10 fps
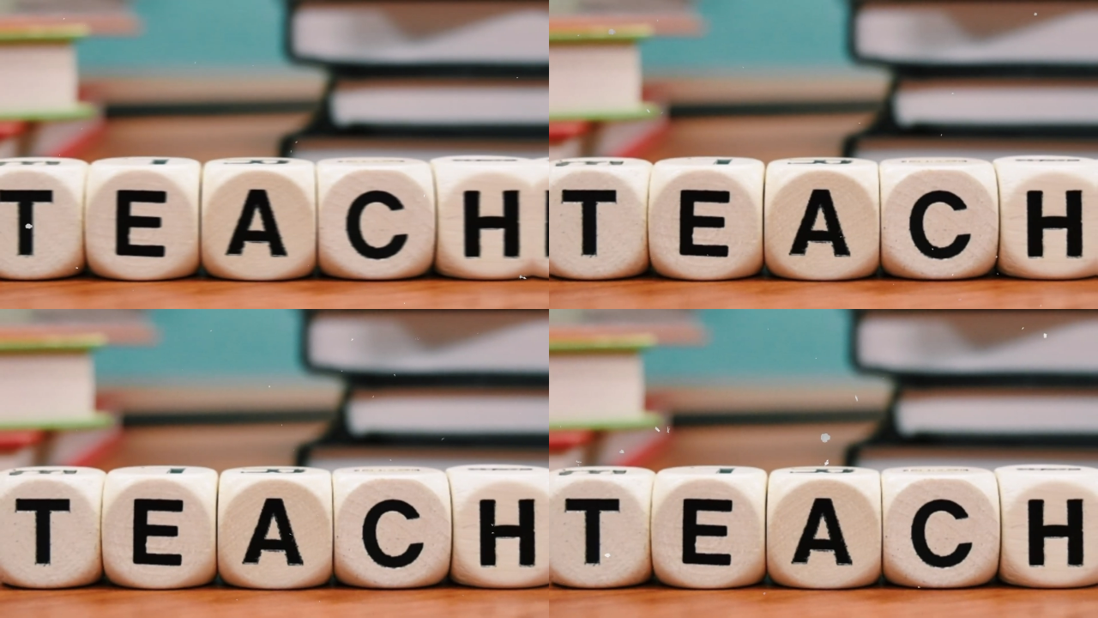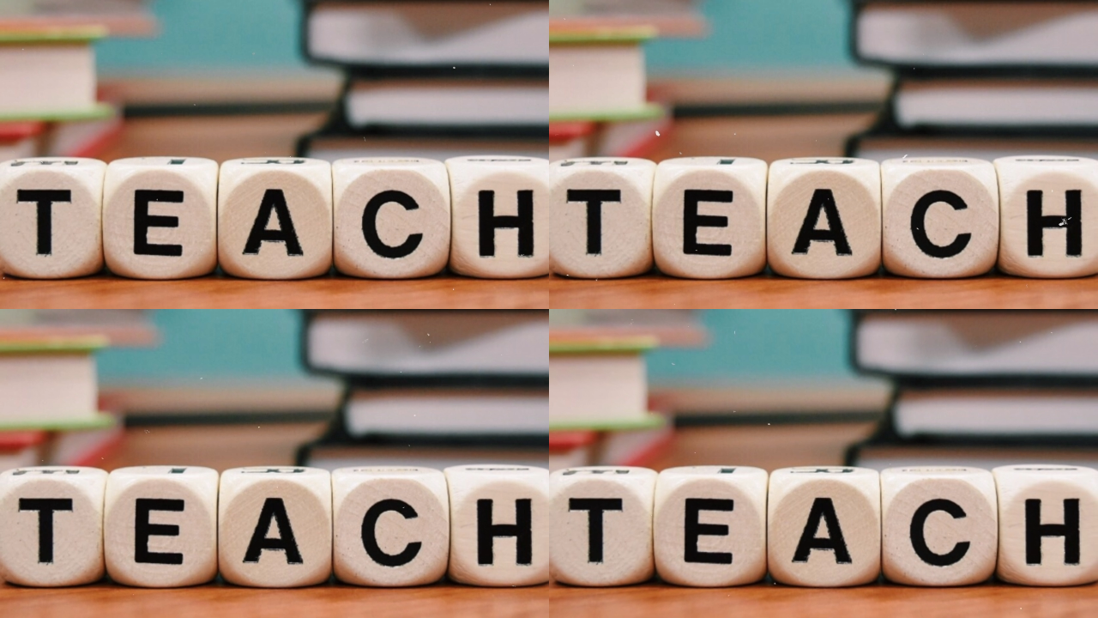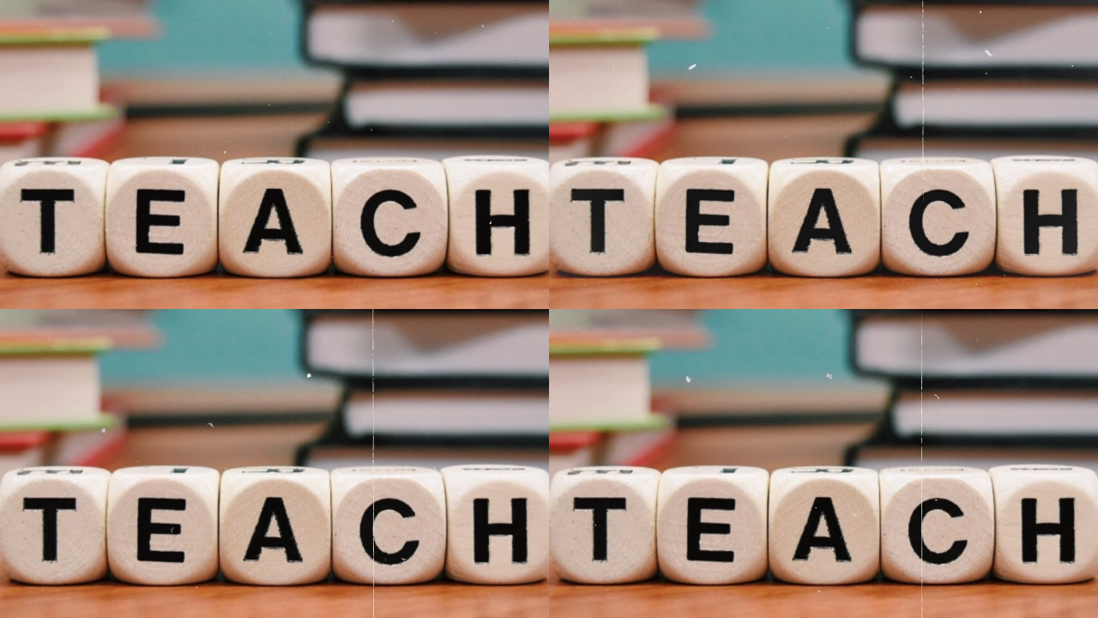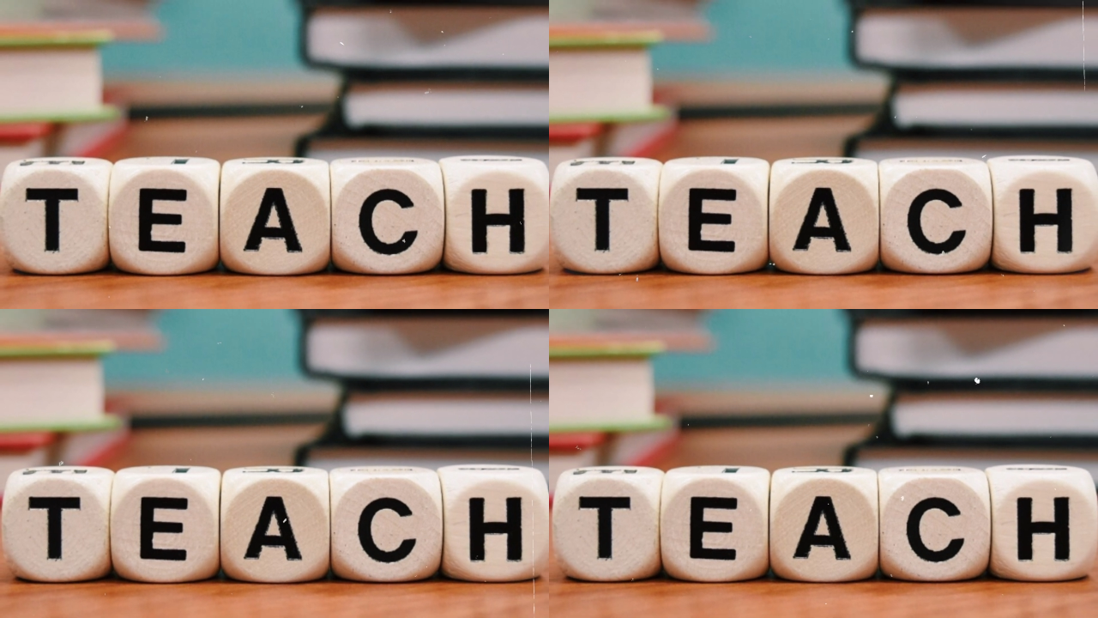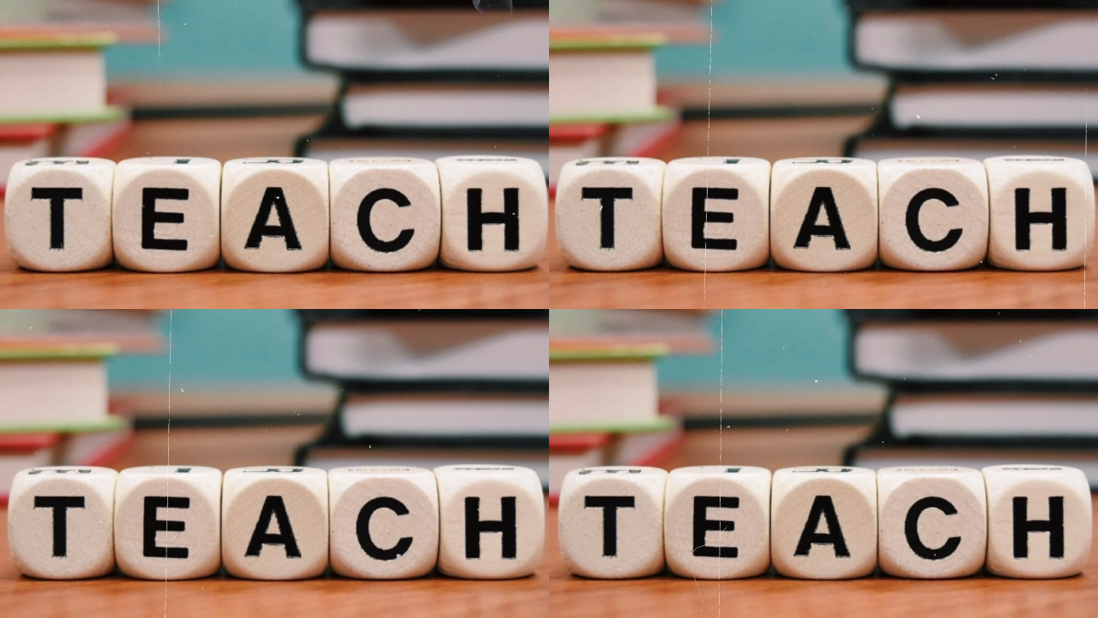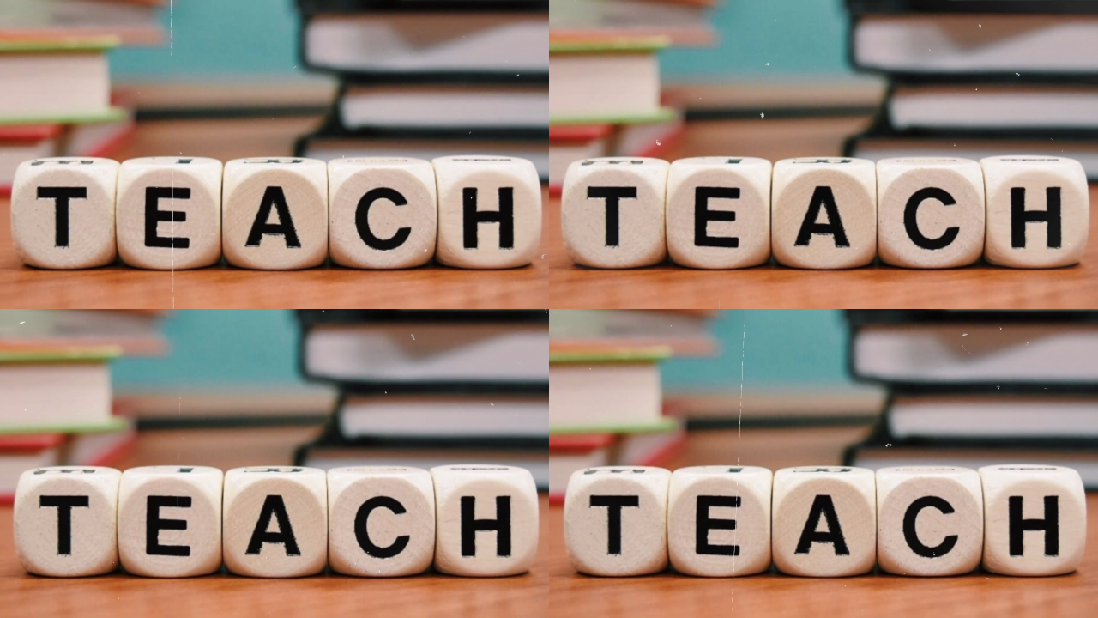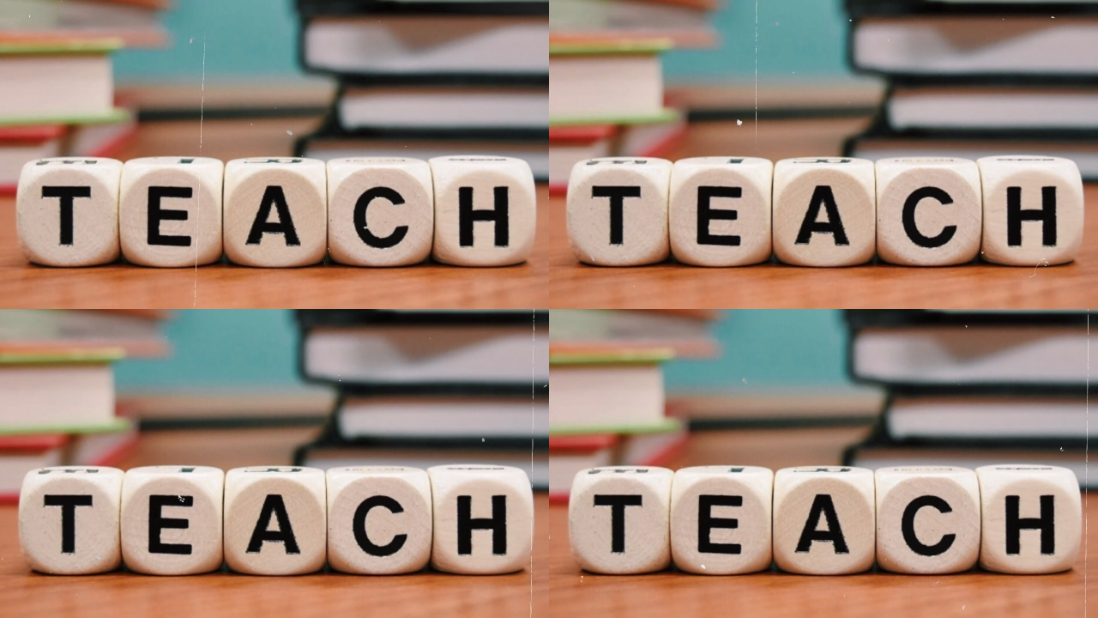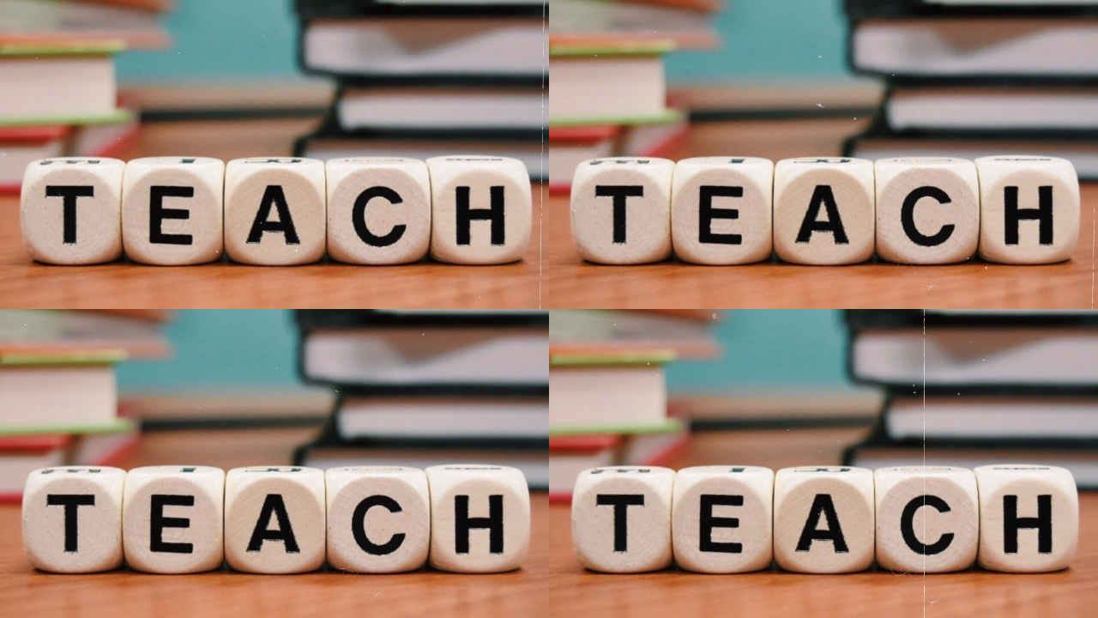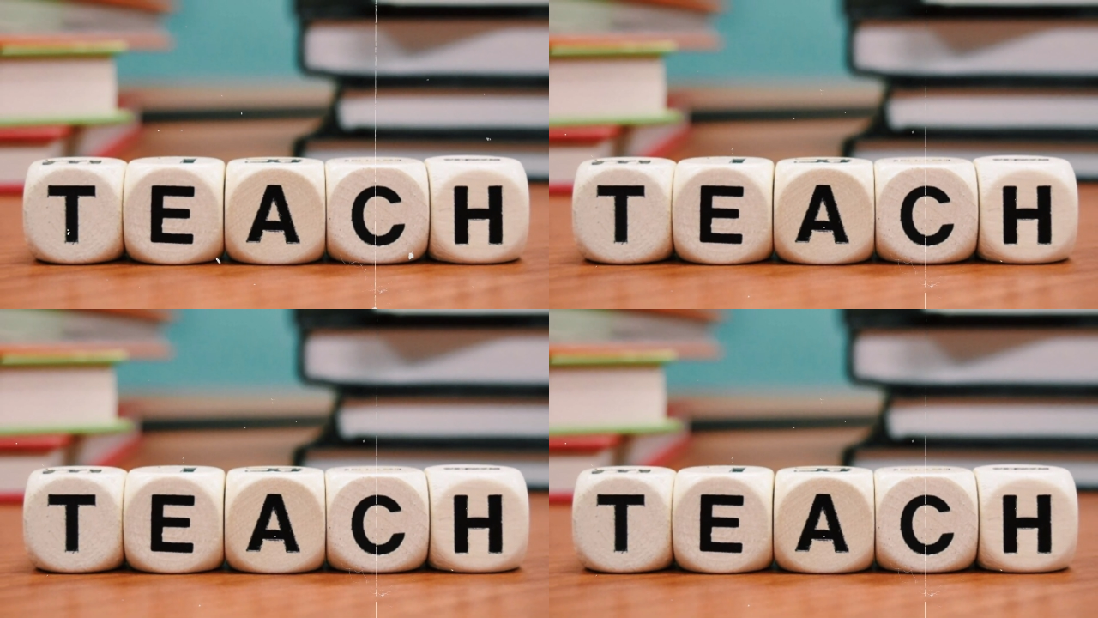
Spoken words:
[unreadable: no face in view]